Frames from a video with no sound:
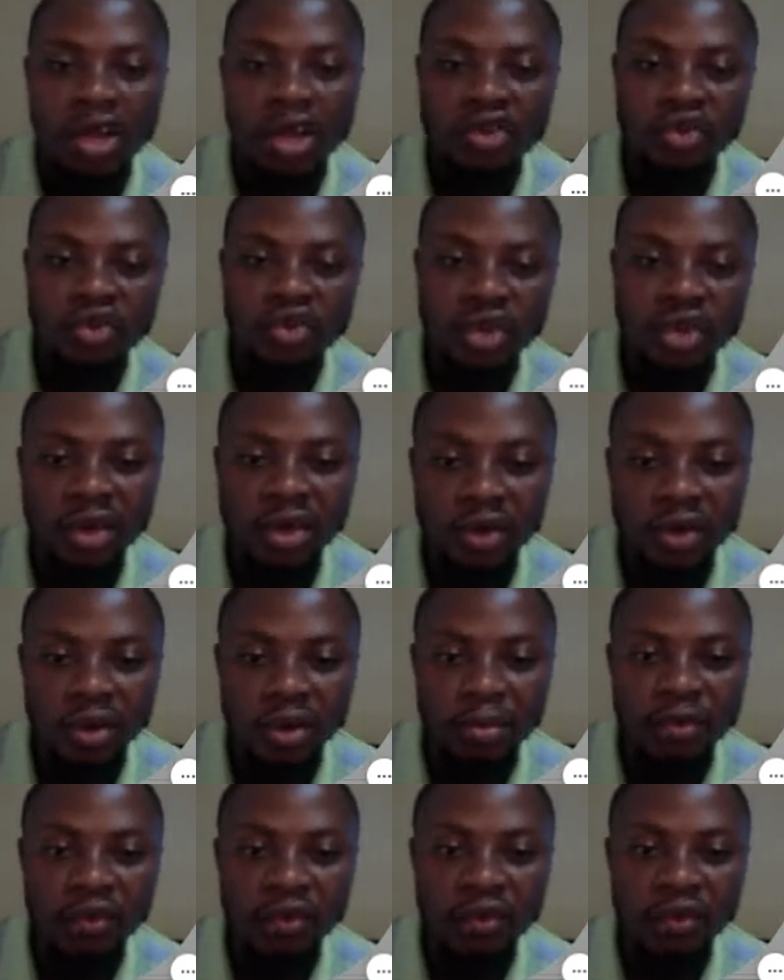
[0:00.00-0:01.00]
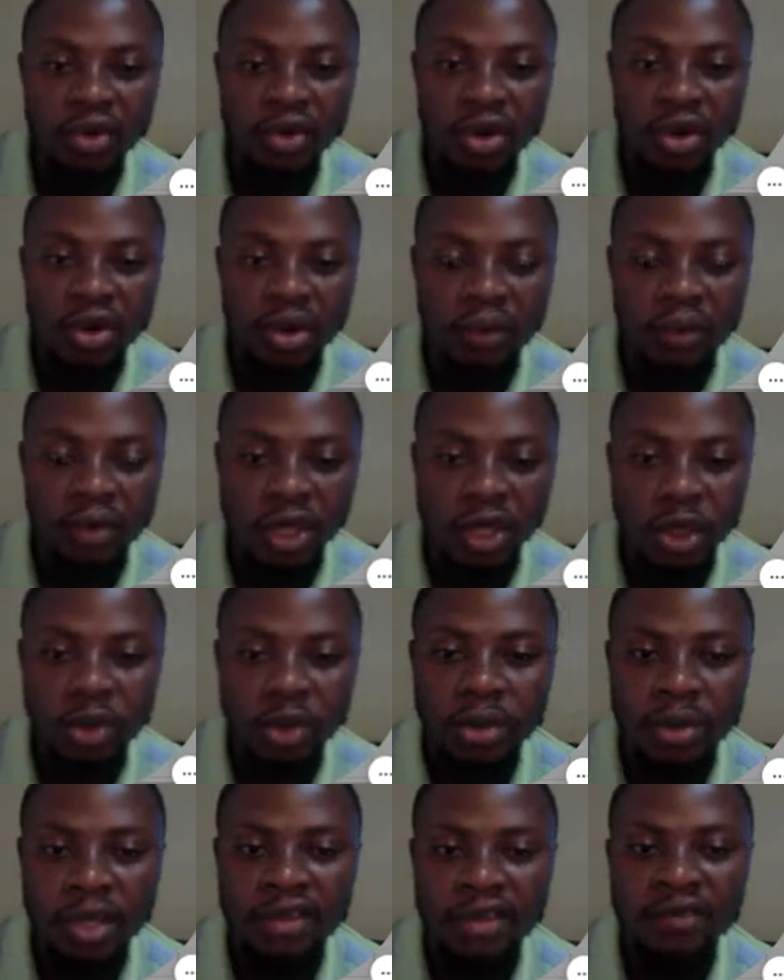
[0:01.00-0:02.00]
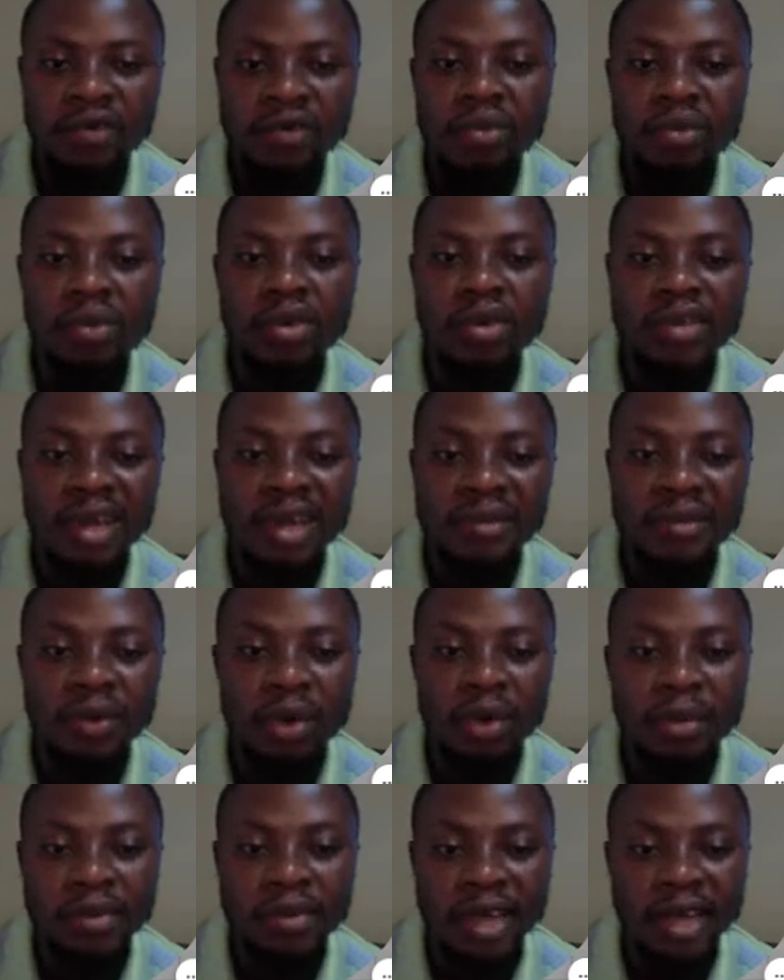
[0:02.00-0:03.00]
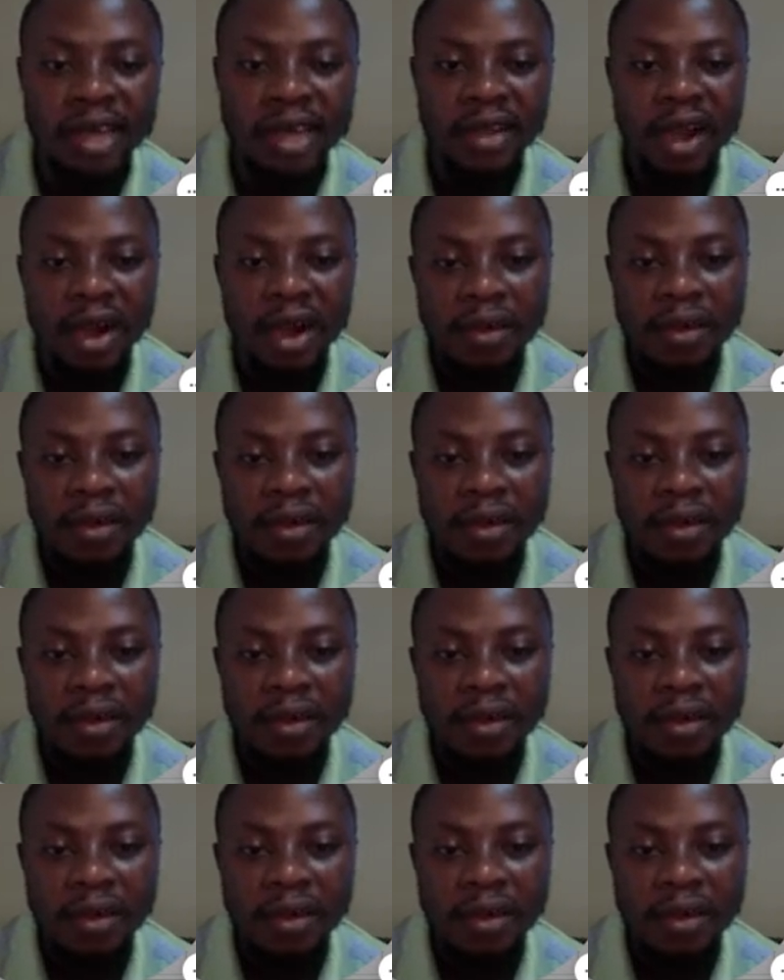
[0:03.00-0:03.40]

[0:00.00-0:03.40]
So take note, before you run the conversion objective, you must have a website.